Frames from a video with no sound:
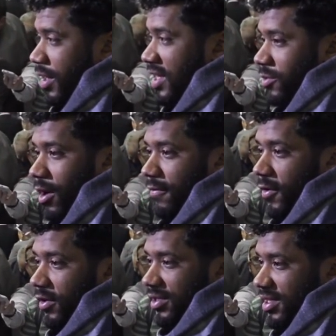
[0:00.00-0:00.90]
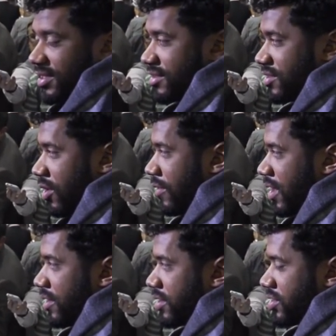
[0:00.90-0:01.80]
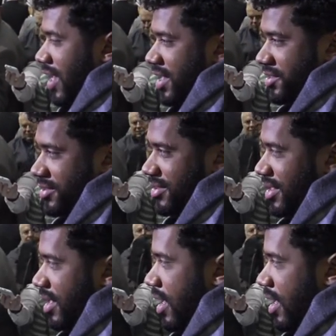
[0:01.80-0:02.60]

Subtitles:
where our focus is, and so all the other distractions